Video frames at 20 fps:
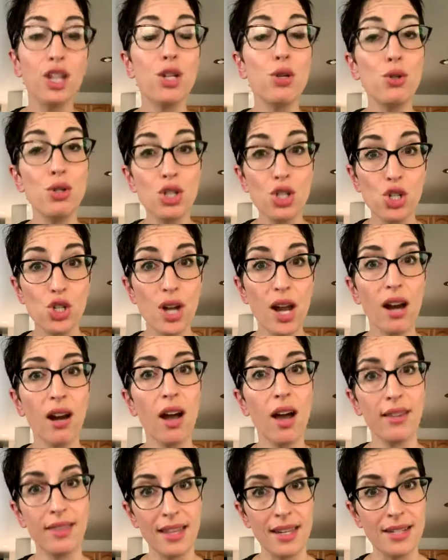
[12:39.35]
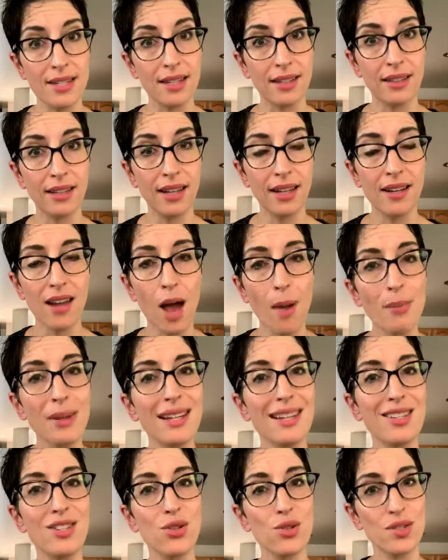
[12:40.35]
You just share authentically, not
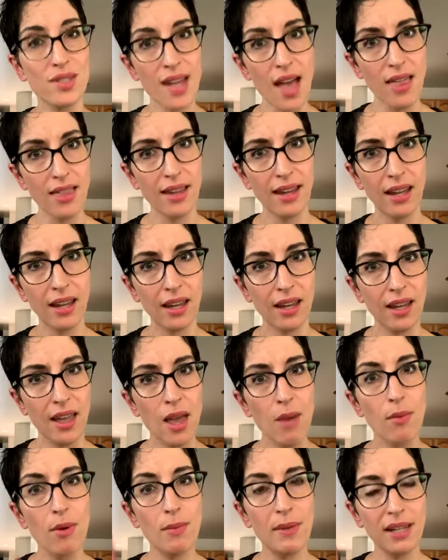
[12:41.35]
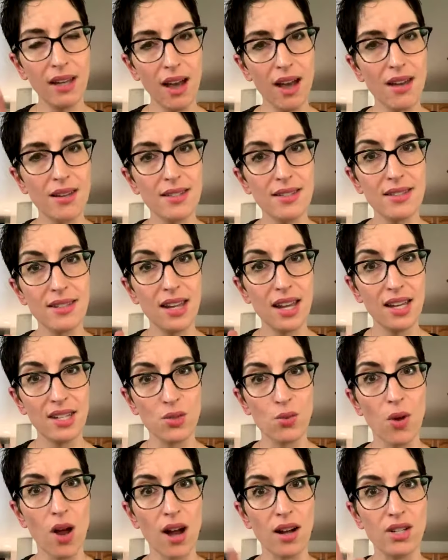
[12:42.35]
because you're selling, but because
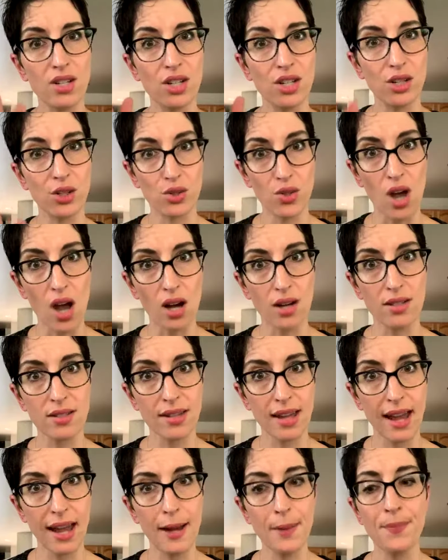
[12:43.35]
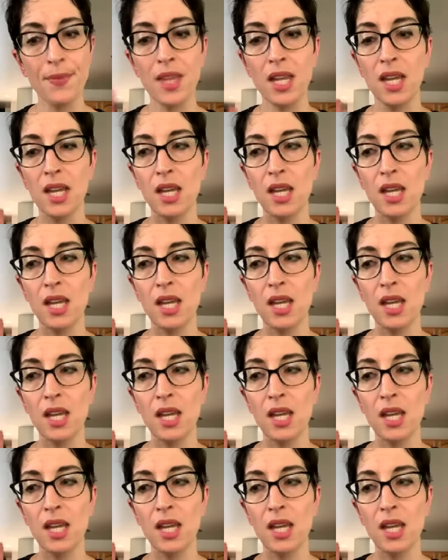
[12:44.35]
it's rocked your socks, okay?